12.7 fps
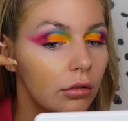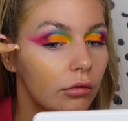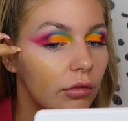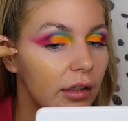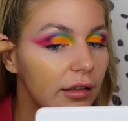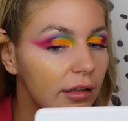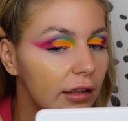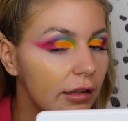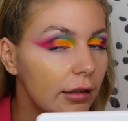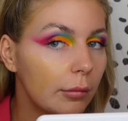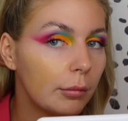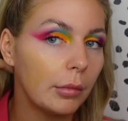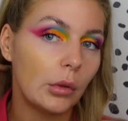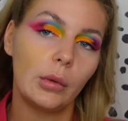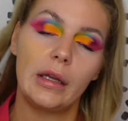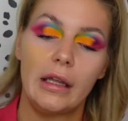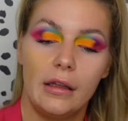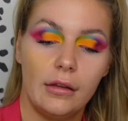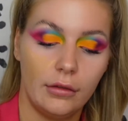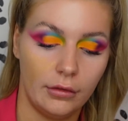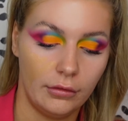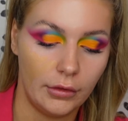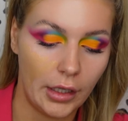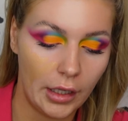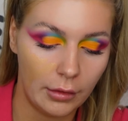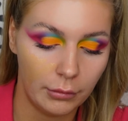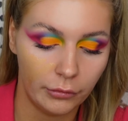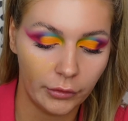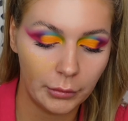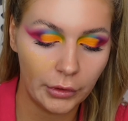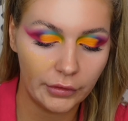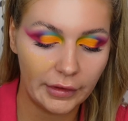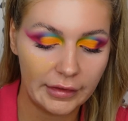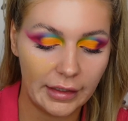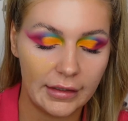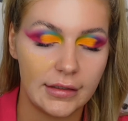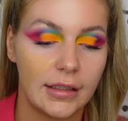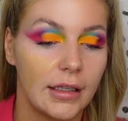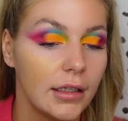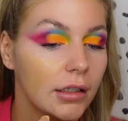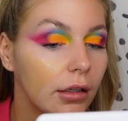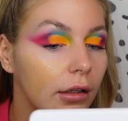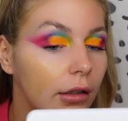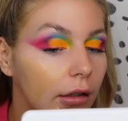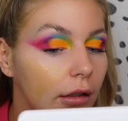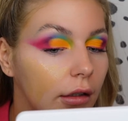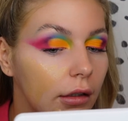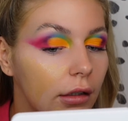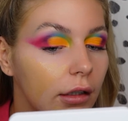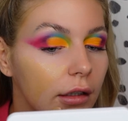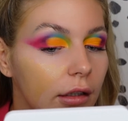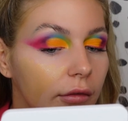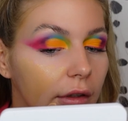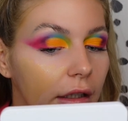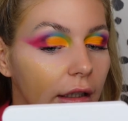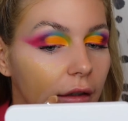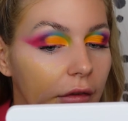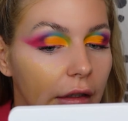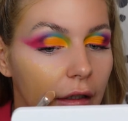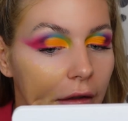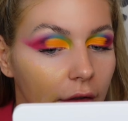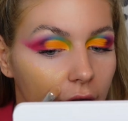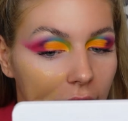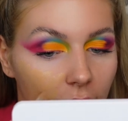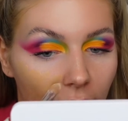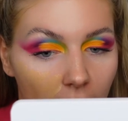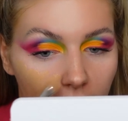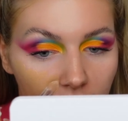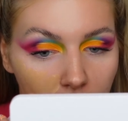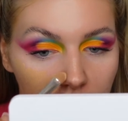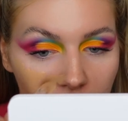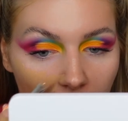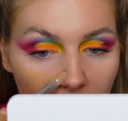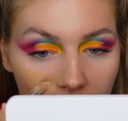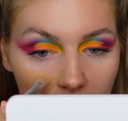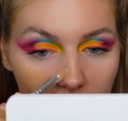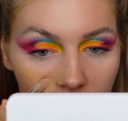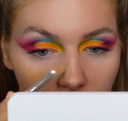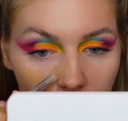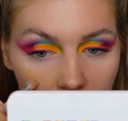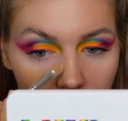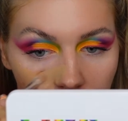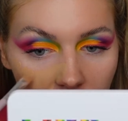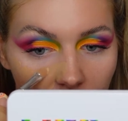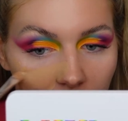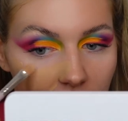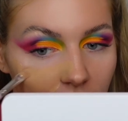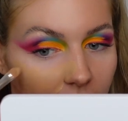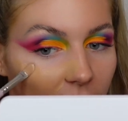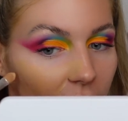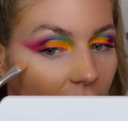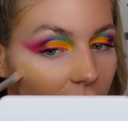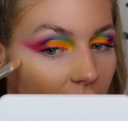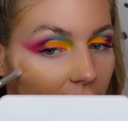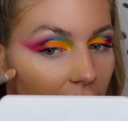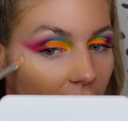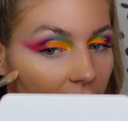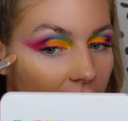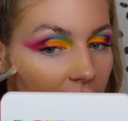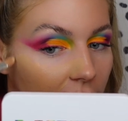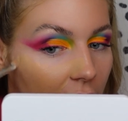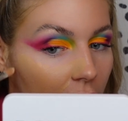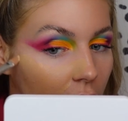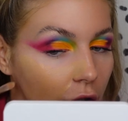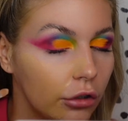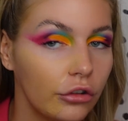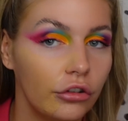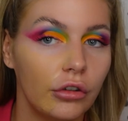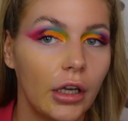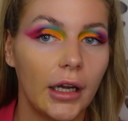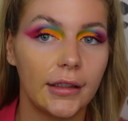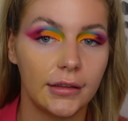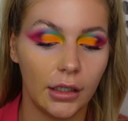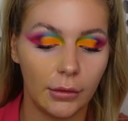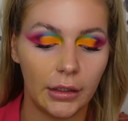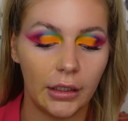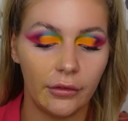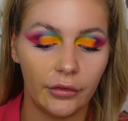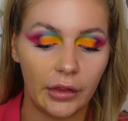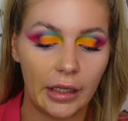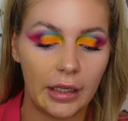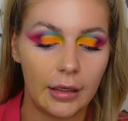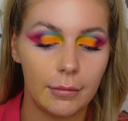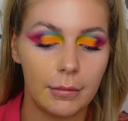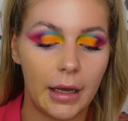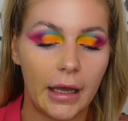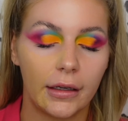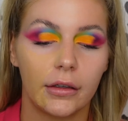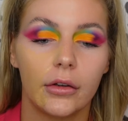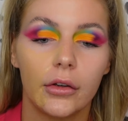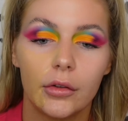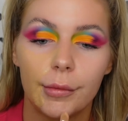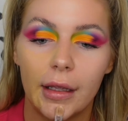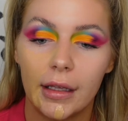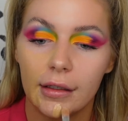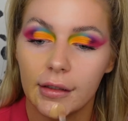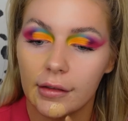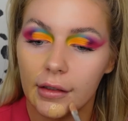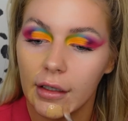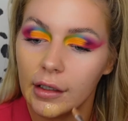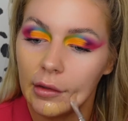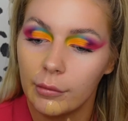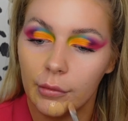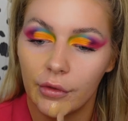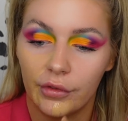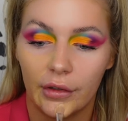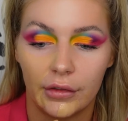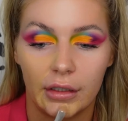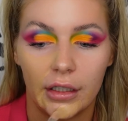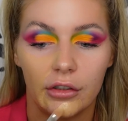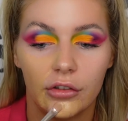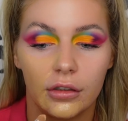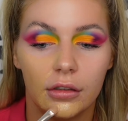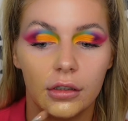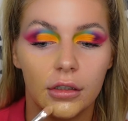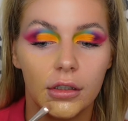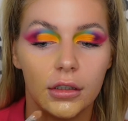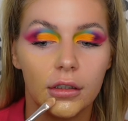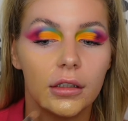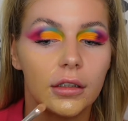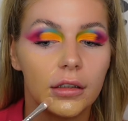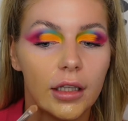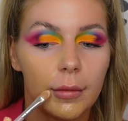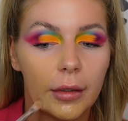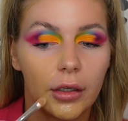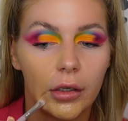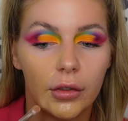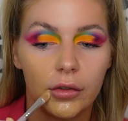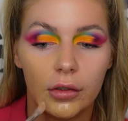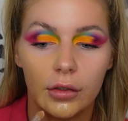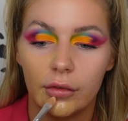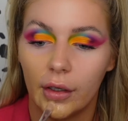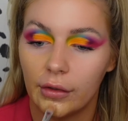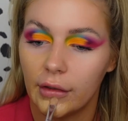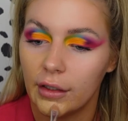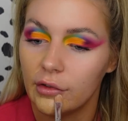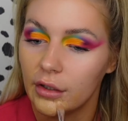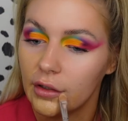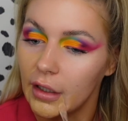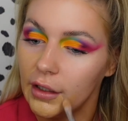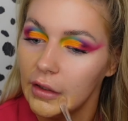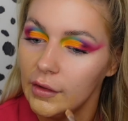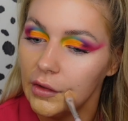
Recently bought it from Look Fantastic, and I'm really loving it. It lasts all day, it just stays on my skin really nice. Because you guys know I love the MAC Cosmetics foundation. It's like my go-to foundation, that.